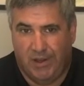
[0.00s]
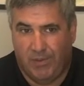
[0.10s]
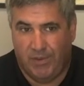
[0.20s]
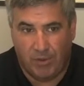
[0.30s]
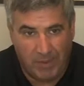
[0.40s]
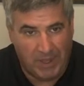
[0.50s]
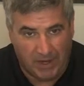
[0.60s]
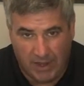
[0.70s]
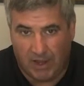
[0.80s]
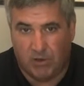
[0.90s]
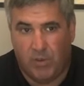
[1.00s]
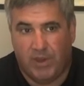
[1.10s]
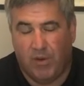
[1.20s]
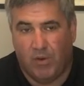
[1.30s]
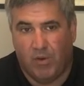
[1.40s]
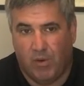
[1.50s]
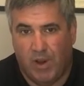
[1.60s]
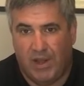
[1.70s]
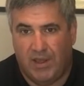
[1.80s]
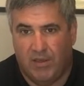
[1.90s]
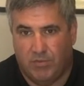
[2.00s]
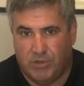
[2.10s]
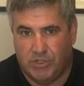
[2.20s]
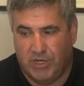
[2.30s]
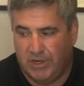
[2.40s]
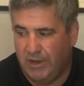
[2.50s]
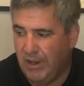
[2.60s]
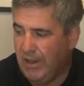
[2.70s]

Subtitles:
whether it be in a CutQuick or any other machine.